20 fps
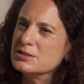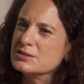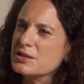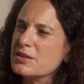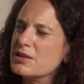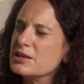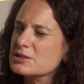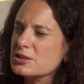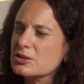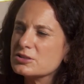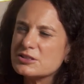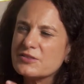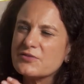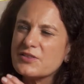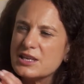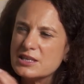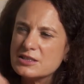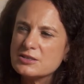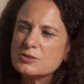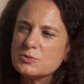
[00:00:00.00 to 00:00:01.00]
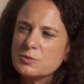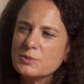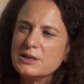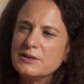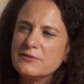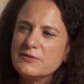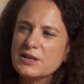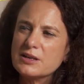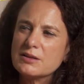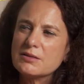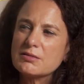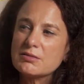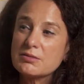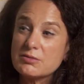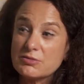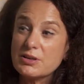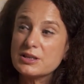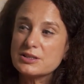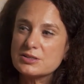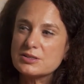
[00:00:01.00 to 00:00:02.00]
So there's lots of interweaving
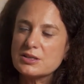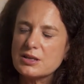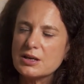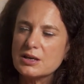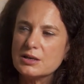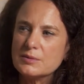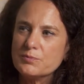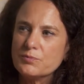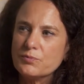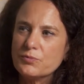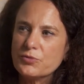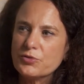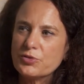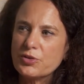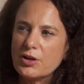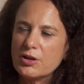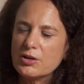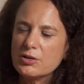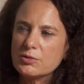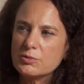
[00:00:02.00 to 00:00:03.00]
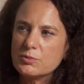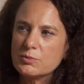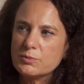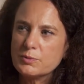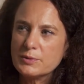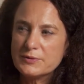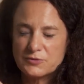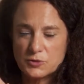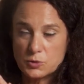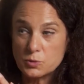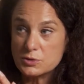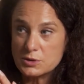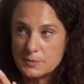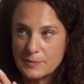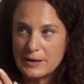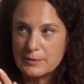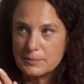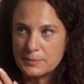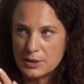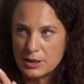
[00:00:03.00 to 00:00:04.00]
threads there. So we've talked
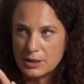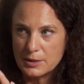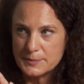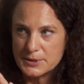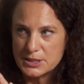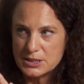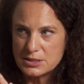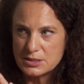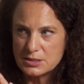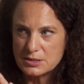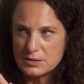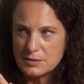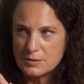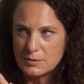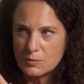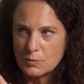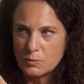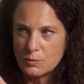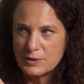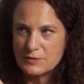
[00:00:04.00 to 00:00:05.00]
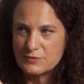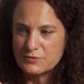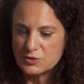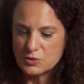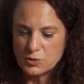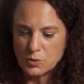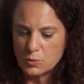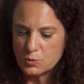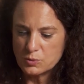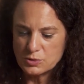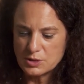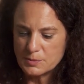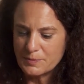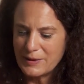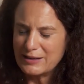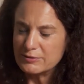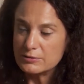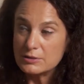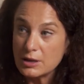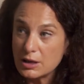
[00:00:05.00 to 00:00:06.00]
about purpose, we've talked
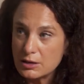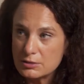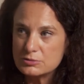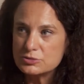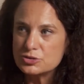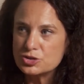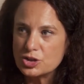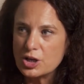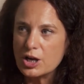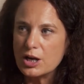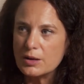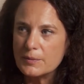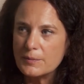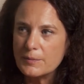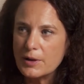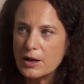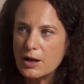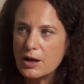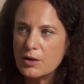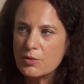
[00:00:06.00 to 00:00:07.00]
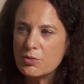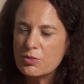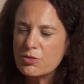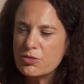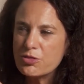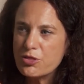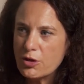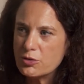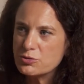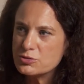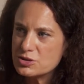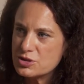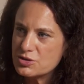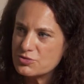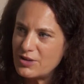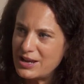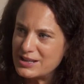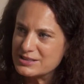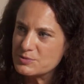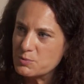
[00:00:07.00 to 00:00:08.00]
about culture, and those
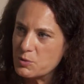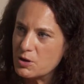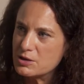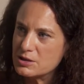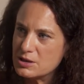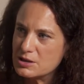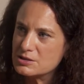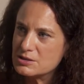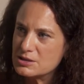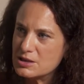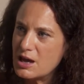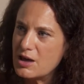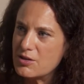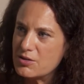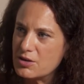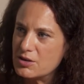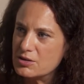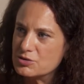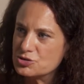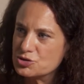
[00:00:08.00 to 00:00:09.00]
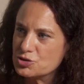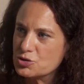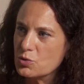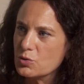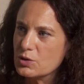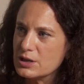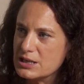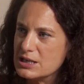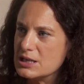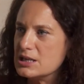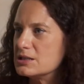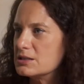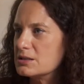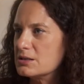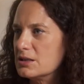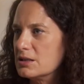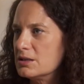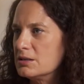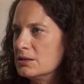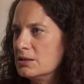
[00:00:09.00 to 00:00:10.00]
threads working together surely need
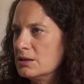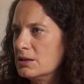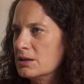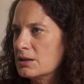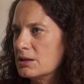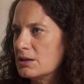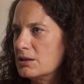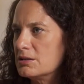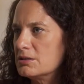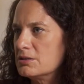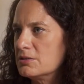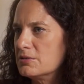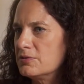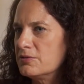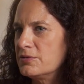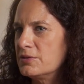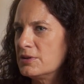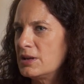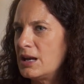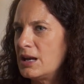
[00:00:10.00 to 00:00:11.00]
to kind of